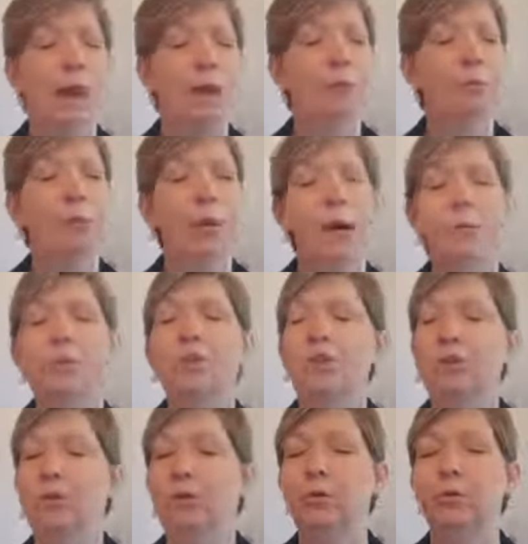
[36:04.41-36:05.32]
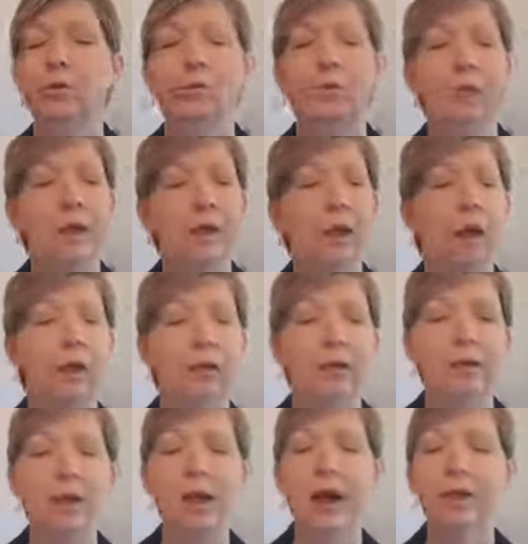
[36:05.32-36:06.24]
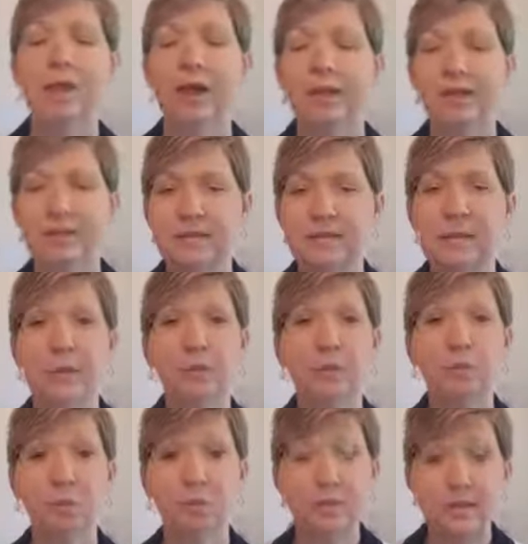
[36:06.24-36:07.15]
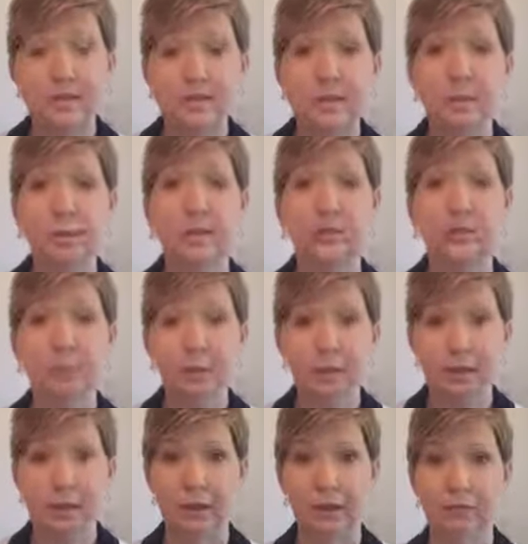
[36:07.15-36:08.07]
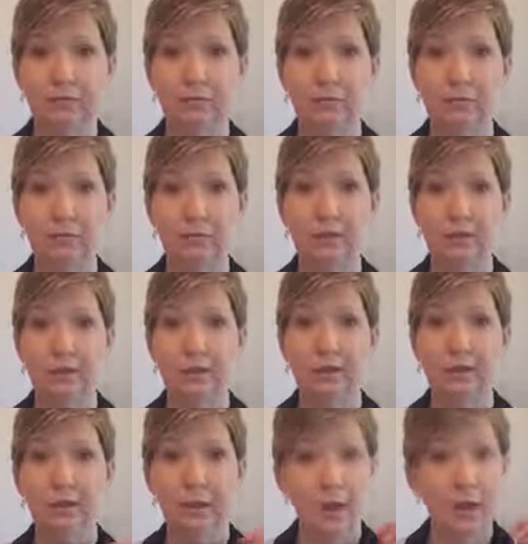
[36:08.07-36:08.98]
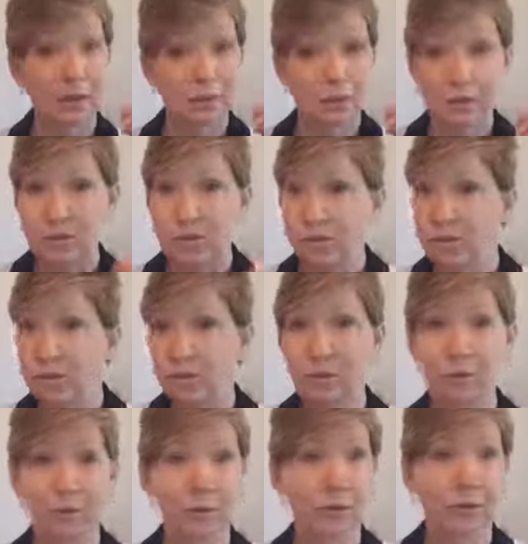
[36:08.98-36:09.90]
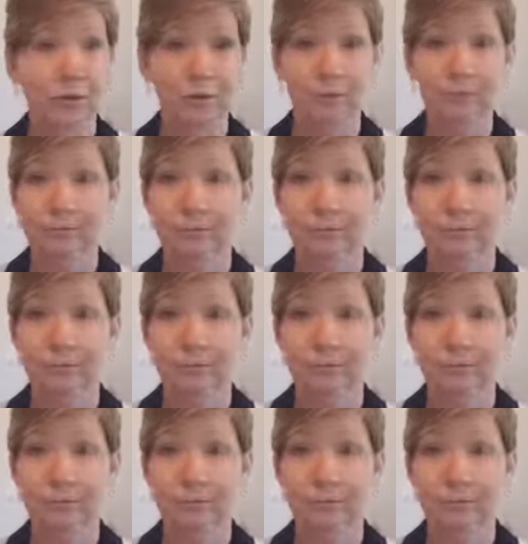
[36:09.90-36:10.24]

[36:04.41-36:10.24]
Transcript: I promise you it won't be gone. That sin will still be there. It'll still be there.